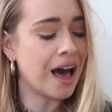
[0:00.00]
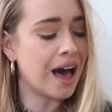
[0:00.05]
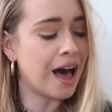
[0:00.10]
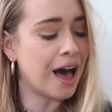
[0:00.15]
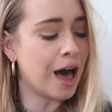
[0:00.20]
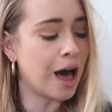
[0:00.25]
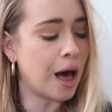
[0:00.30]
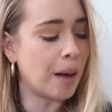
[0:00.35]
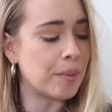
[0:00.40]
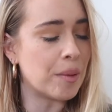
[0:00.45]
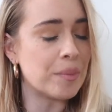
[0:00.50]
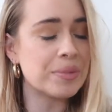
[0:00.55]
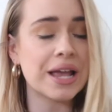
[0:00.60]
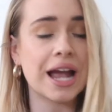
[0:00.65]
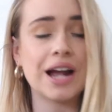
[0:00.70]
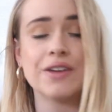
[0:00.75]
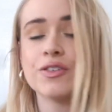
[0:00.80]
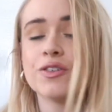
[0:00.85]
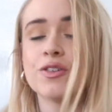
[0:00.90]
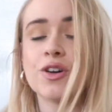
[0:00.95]
But
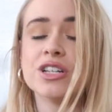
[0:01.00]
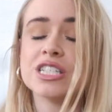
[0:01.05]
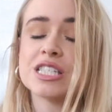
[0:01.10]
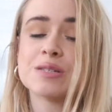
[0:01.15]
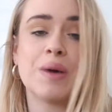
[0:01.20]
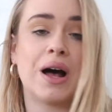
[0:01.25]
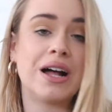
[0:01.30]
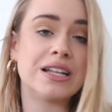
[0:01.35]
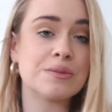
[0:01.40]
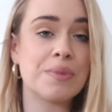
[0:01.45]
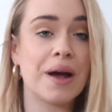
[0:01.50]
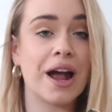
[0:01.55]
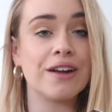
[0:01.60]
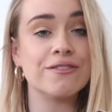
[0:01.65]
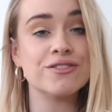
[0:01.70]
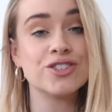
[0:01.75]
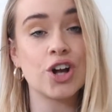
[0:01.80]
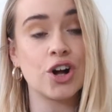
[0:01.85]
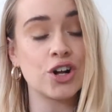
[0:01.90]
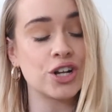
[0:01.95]
yeah, if you've got a smarter
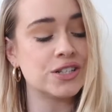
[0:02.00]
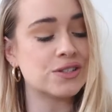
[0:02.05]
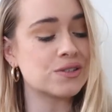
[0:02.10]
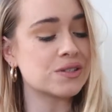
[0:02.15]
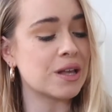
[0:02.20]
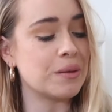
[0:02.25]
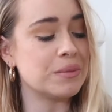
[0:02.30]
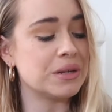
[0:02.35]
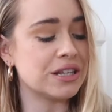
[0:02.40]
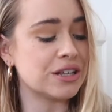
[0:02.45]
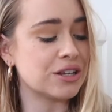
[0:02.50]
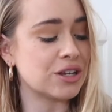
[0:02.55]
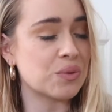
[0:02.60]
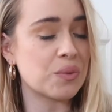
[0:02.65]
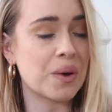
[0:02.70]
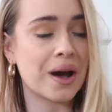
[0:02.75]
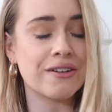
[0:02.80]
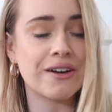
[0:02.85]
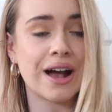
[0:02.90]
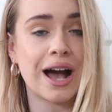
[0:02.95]
pair of joggers or something that you
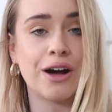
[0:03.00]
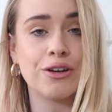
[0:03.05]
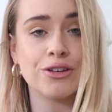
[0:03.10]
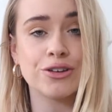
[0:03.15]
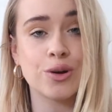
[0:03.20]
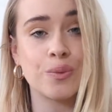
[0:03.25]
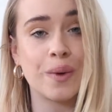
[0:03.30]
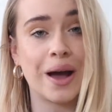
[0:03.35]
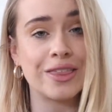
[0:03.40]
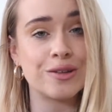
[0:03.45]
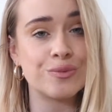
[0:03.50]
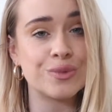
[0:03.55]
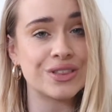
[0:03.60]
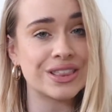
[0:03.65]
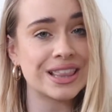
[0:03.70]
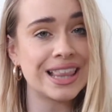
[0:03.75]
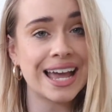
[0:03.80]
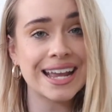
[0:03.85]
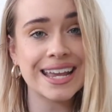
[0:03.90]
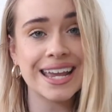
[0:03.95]
wear out, you could wear them
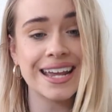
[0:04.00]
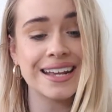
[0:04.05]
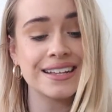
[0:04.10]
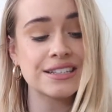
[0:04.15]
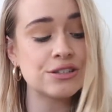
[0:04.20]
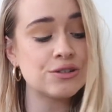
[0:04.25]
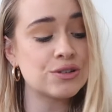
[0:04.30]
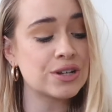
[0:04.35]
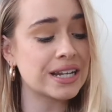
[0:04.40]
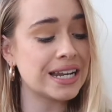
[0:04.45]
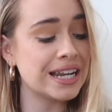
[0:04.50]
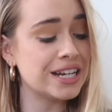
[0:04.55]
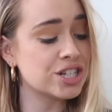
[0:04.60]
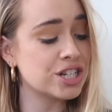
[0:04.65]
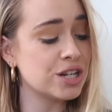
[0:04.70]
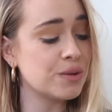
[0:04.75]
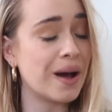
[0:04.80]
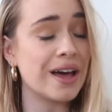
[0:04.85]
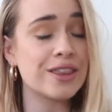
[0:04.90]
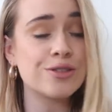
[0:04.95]
with leggings. You could
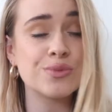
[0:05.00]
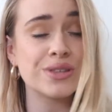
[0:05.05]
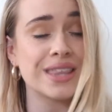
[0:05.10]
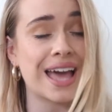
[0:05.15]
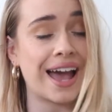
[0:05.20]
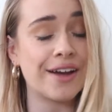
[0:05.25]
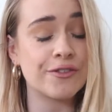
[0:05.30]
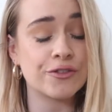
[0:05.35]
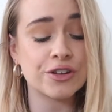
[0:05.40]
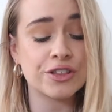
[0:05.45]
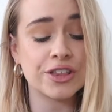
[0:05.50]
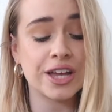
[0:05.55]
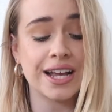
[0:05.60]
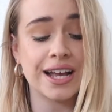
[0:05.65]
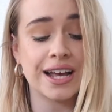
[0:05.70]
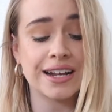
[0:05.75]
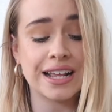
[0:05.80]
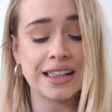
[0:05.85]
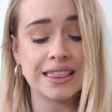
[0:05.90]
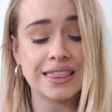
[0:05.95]
literally wear them with
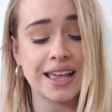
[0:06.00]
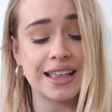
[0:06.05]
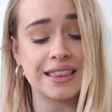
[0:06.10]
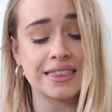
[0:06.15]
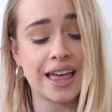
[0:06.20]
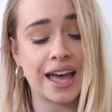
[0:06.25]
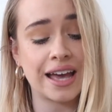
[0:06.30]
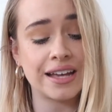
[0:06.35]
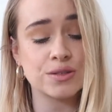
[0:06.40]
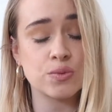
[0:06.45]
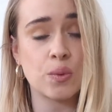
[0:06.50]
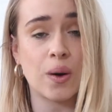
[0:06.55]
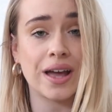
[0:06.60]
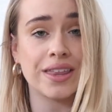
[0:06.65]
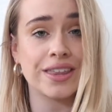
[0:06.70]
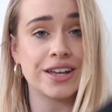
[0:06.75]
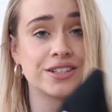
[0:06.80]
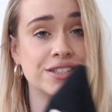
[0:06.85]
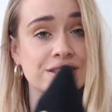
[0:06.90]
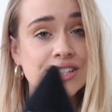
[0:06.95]
everything, and I think that is
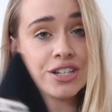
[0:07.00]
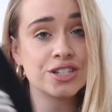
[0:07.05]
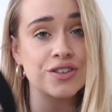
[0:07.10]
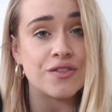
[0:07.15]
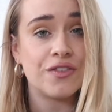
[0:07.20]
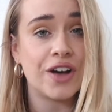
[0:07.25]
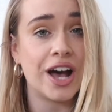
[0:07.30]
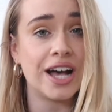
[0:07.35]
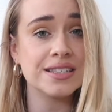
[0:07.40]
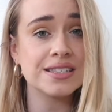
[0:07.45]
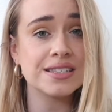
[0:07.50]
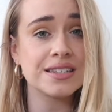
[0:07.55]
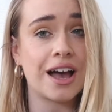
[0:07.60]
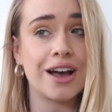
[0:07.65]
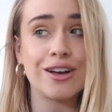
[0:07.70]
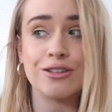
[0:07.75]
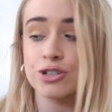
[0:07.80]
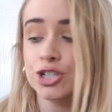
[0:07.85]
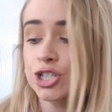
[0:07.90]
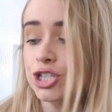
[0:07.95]
why they are such a
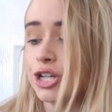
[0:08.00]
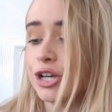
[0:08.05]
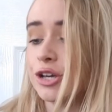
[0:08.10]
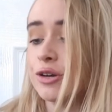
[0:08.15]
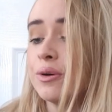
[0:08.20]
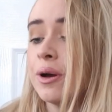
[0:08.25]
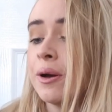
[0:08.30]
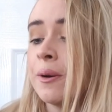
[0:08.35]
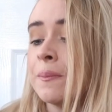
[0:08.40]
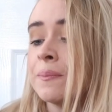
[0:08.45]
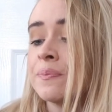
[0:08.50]
versatile shoe.